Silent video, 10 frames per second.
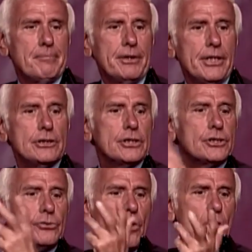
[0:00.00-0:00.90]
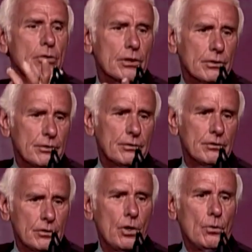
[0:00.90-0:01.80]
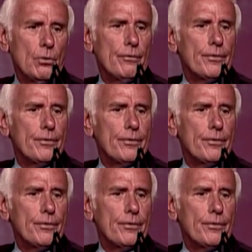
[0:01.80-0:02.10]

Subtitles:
But here's a stronger goal,